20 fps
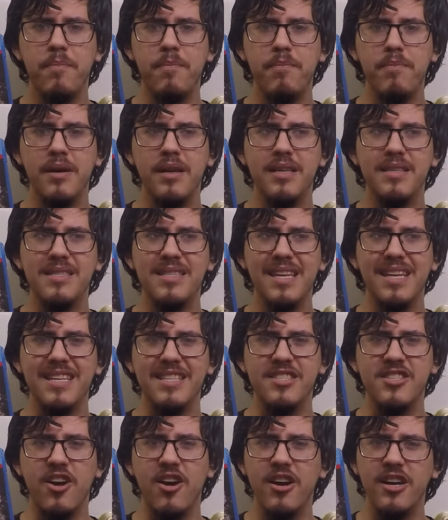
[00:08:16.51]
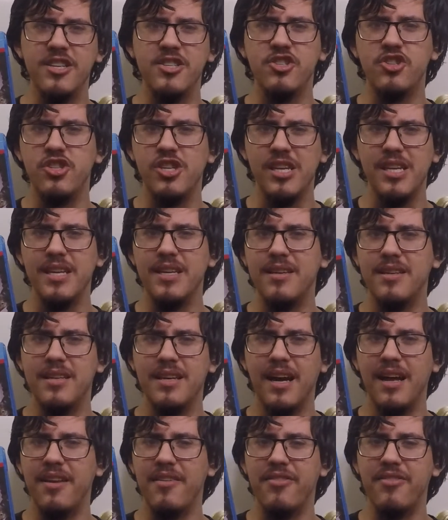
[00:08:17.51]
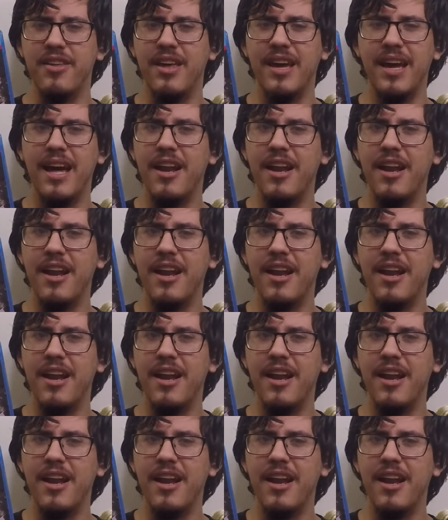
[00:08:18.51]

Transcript: but it's like a tongue-in-cheek kind of thing.